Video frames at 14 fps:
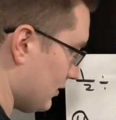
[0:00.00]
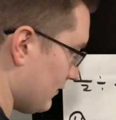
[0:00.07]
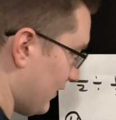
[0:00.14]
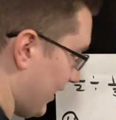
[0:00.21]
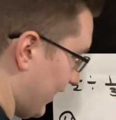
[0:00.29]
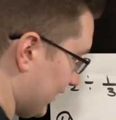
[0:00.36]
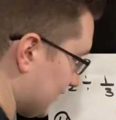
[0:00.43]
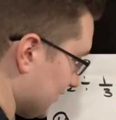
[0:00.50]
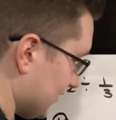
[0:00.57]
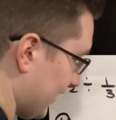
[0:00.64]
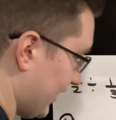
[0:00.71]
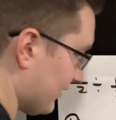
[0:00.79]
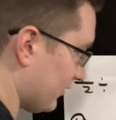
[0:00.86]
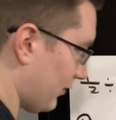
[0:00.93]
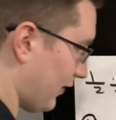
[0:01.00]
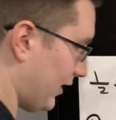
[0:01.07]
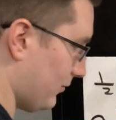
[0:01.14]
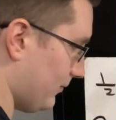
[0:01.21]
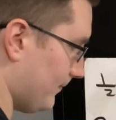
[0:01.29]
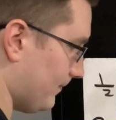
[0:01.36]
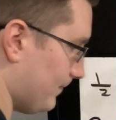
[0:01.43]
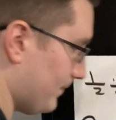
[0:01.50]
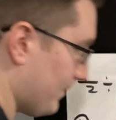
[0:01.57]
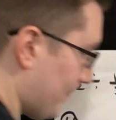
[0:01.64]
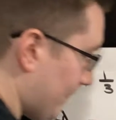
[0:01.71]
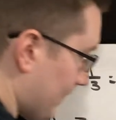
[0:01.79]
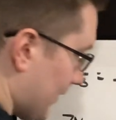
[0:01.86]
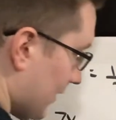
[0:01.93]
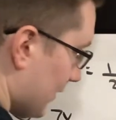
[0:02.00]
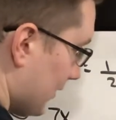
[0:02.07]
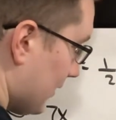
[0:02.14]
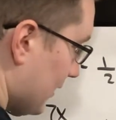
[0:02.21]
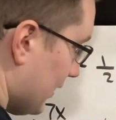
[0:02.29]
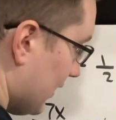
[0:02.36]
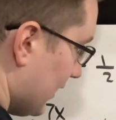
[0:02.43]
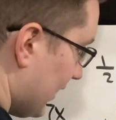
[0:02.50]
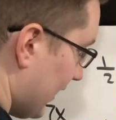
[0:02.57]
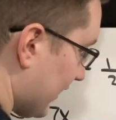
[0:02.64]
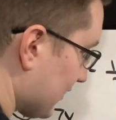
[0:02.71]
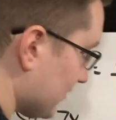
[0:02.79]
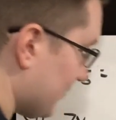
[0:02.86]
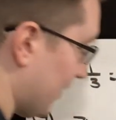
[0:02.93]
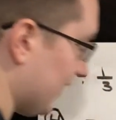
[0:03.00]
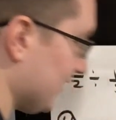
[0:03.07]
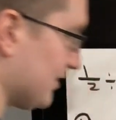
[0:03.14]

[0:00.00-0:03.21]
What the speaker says: x's cancel out, and x minus